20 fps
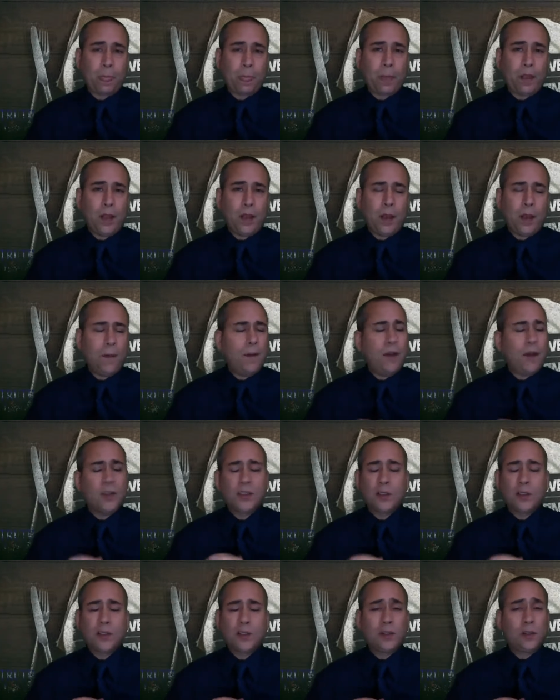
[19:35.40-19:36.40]
A, a
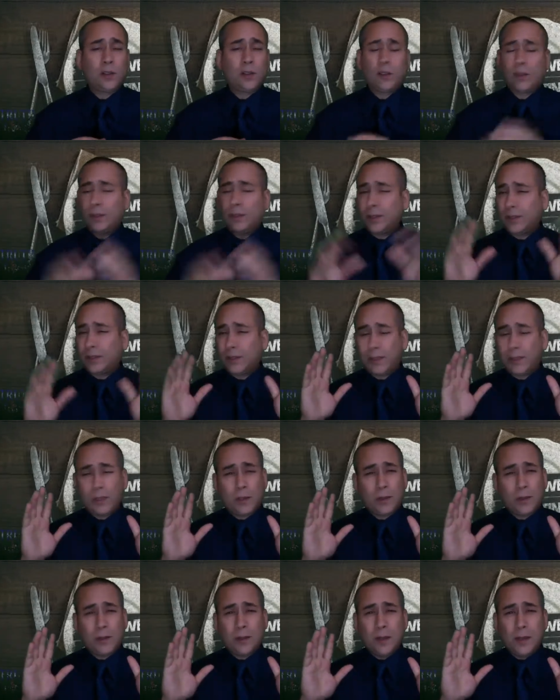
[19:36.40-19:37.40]
s-
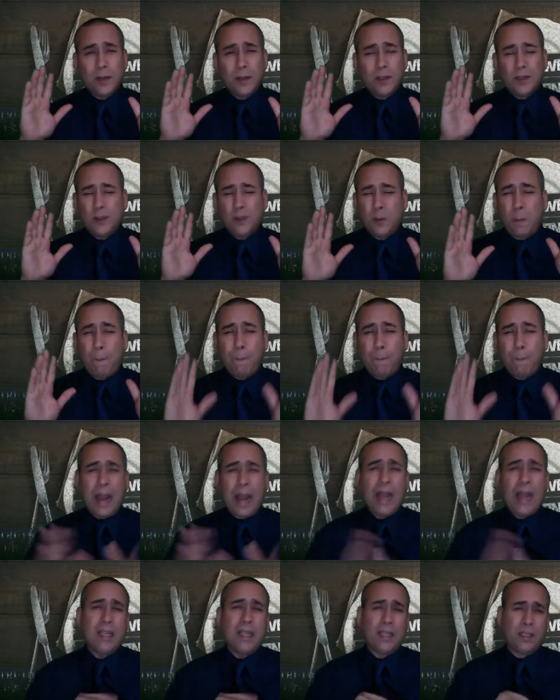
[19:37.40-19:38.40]

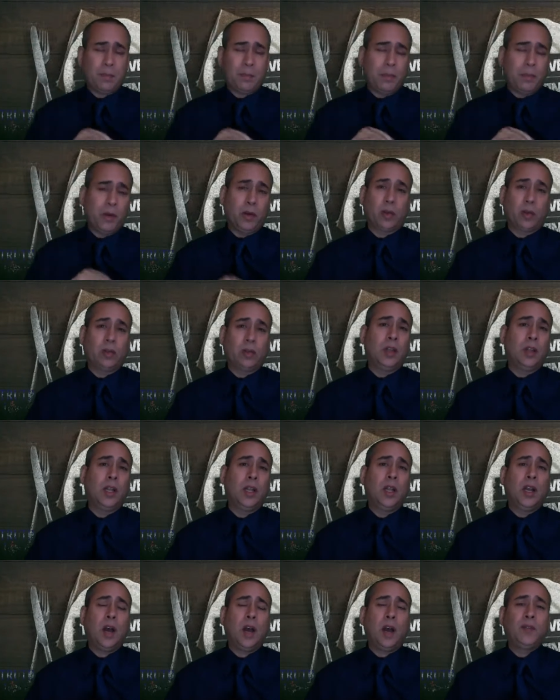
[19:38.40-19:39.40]
stupendous miracle
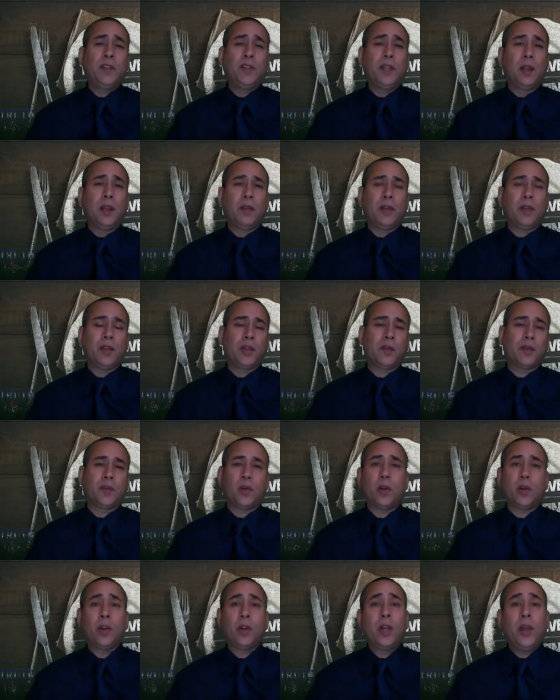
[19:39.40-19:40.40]
of deliverance
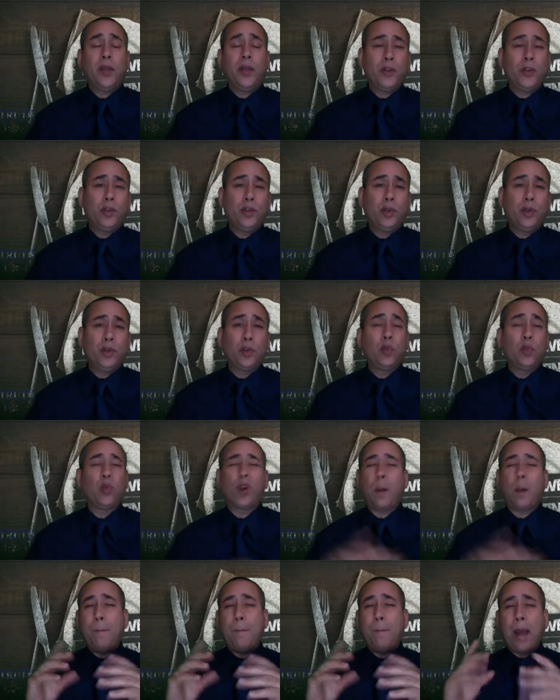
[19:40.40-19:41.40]
for the Jews who were
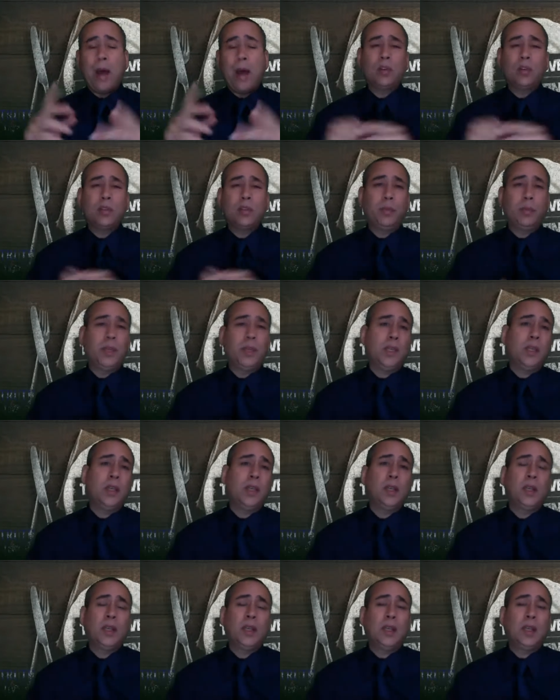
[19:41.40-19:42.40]
about to be
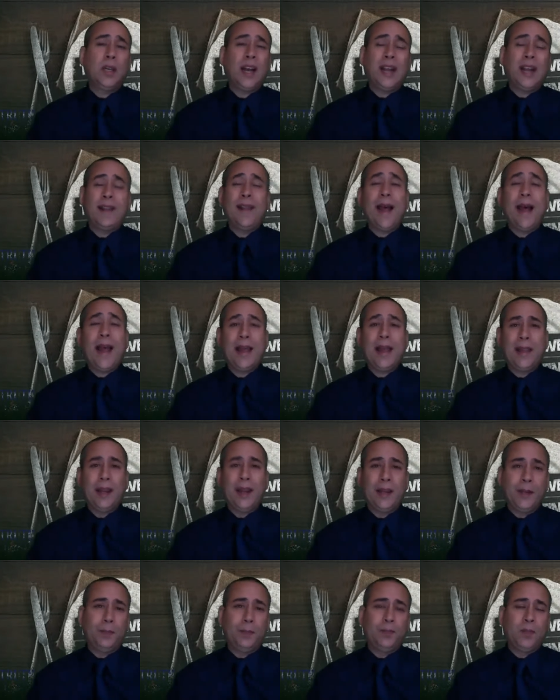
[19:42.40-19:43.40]

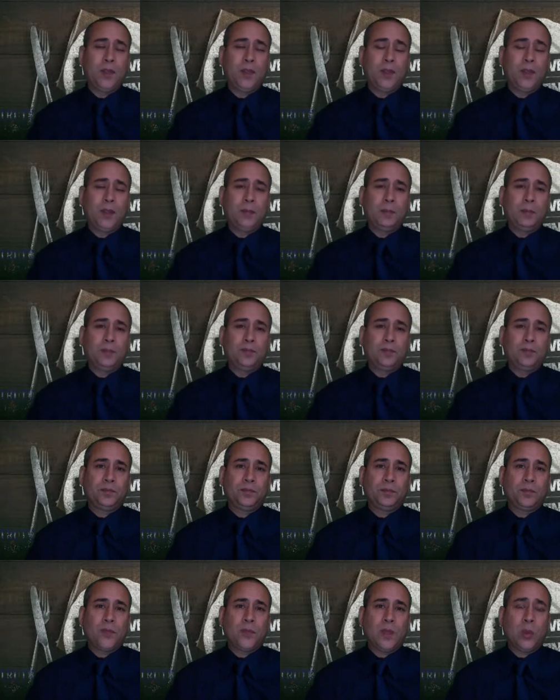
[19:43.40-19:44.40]
annihilated.
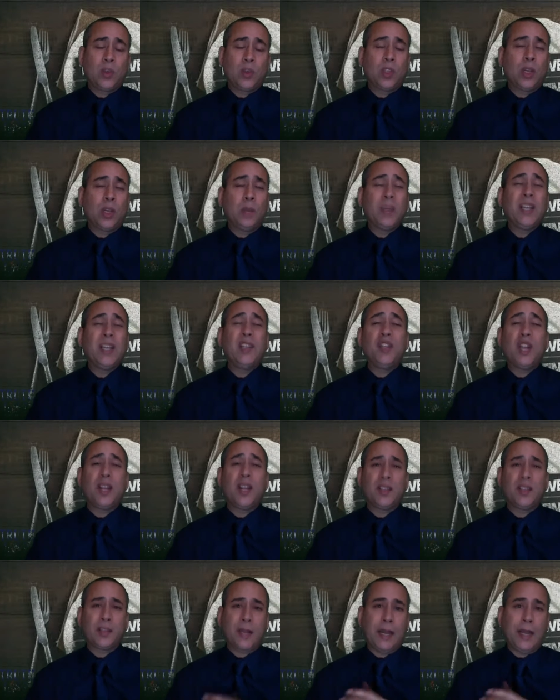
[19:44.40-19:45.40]
It was going to be a
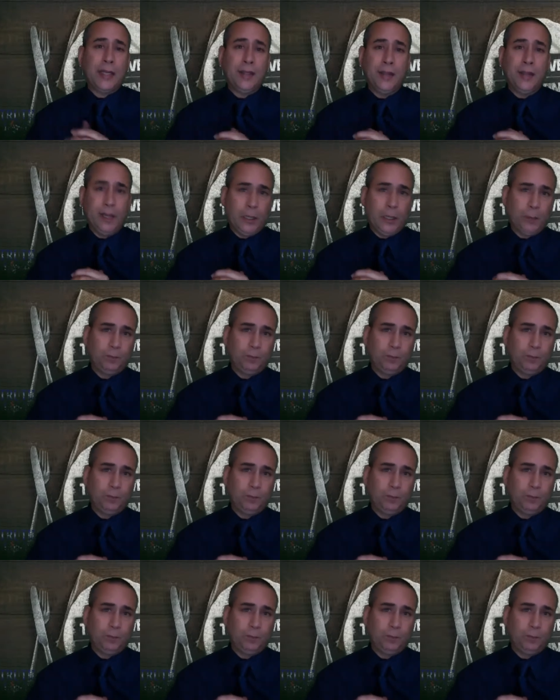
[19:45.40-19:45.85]
genocide there.